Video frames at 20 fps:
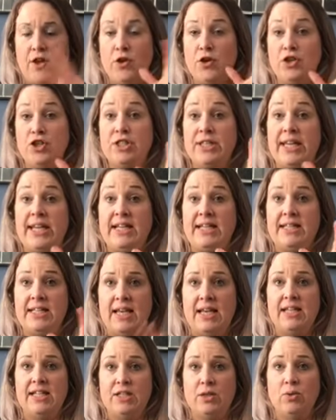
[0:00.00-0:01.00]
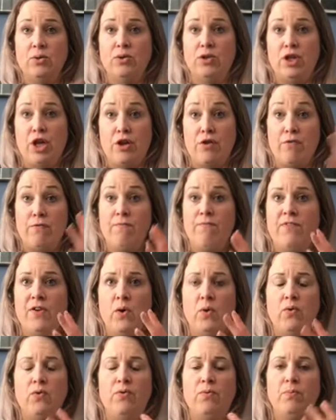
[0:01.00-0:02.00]
You can just eat it until, you know, you
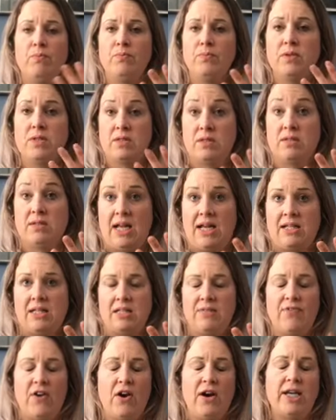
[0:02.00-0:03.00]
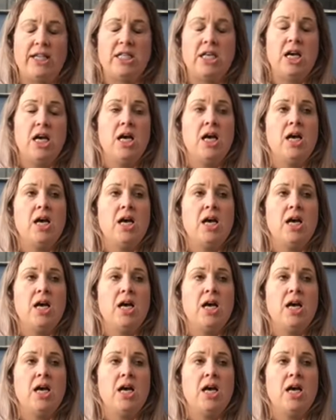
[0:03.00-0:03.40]
feel satisfied.